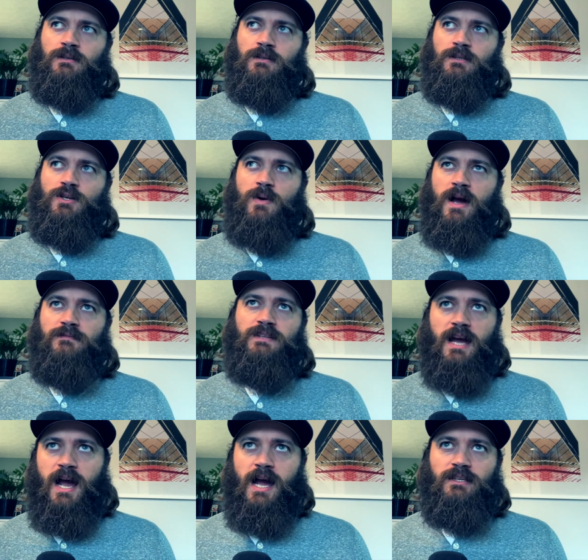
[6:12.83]
you have
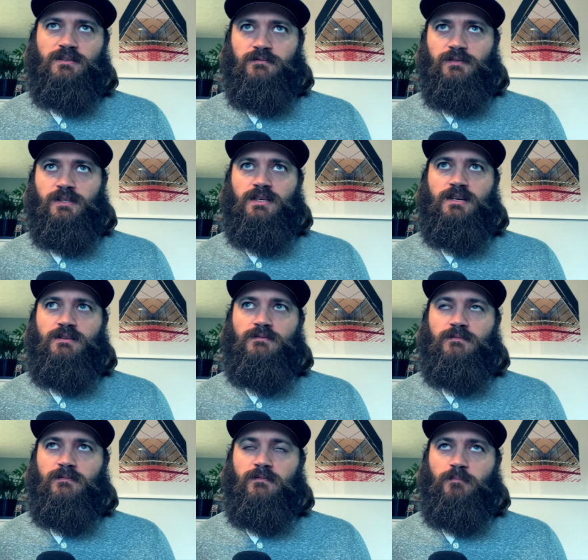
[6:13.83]
to
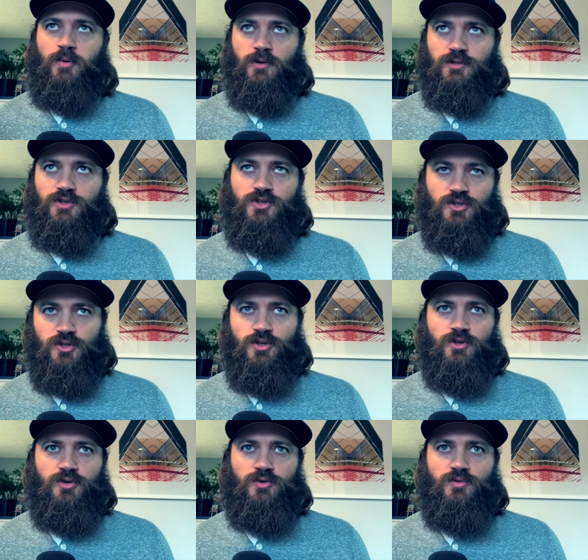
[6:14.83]
actively
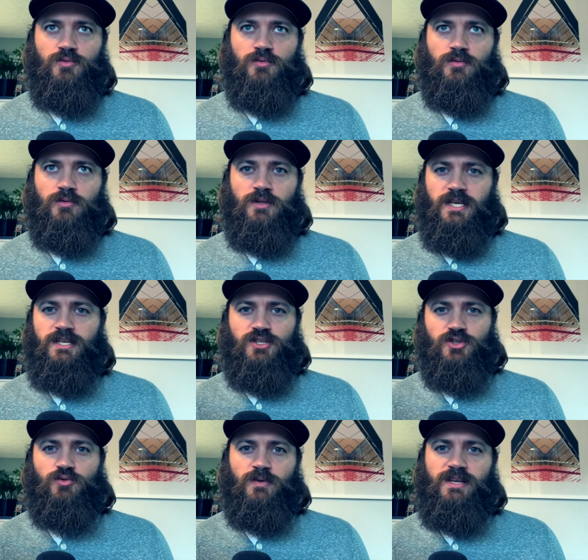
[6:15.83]
pursue
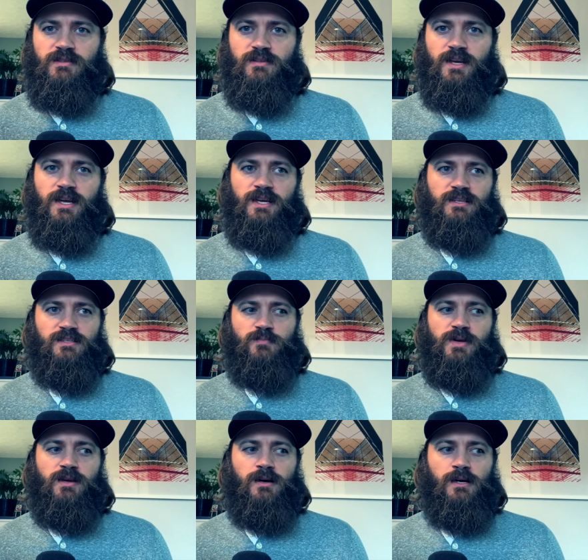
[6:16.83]
these three things
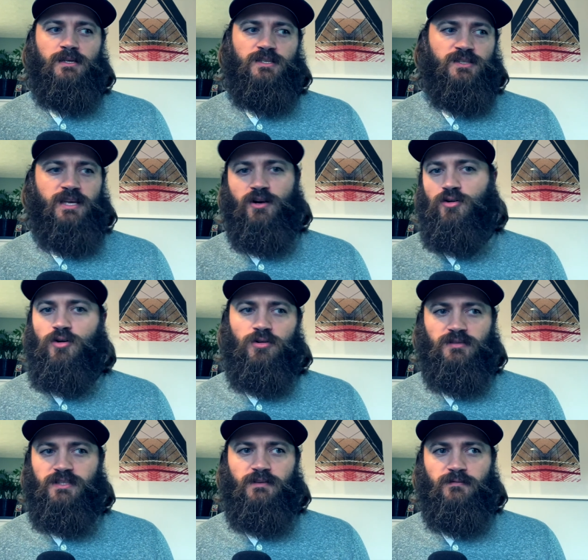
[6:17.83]
because they're
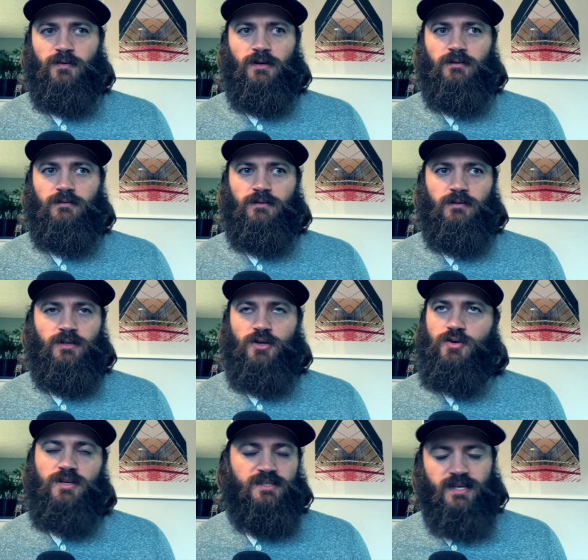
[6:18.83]
all different. You know,
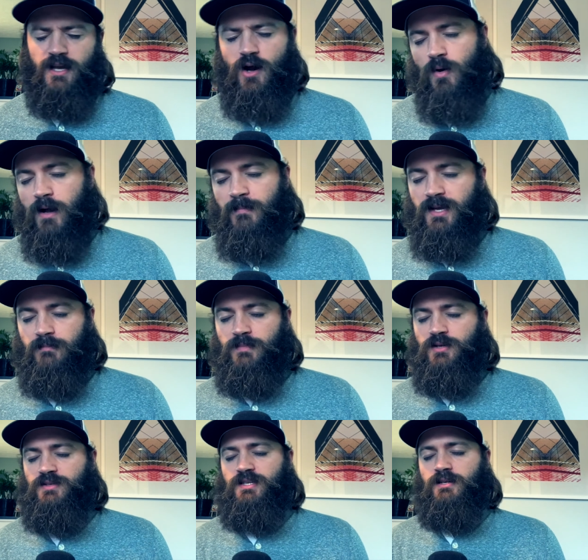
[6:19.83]
you could say, "Oh, I make
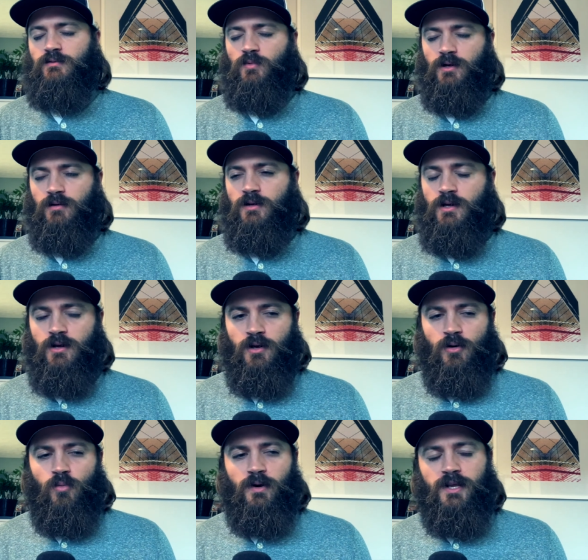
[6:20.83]
music." Well,
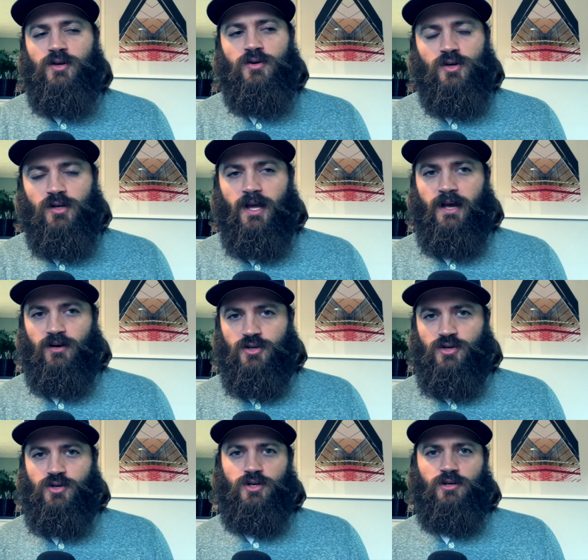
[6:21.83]
what are you good at? Are
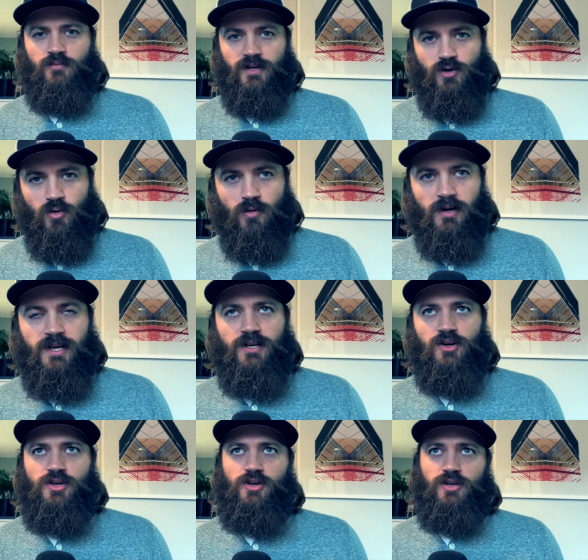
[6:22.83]
you good at recording?
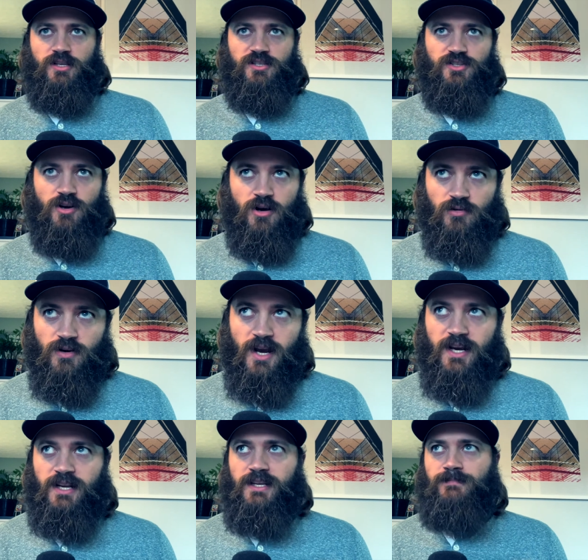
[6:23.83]
Are you good at
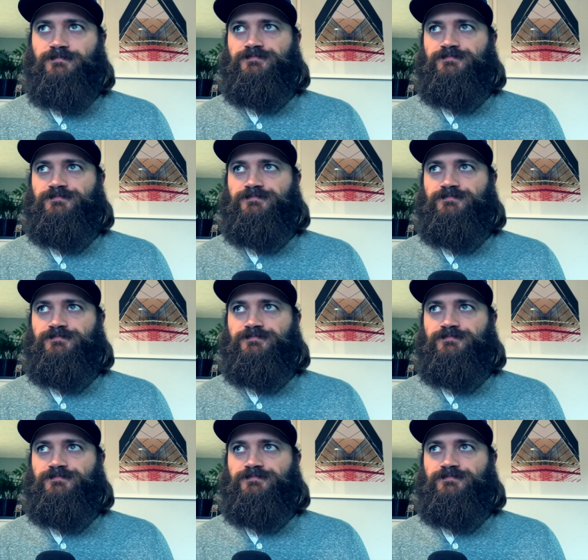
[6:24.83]
songwriting?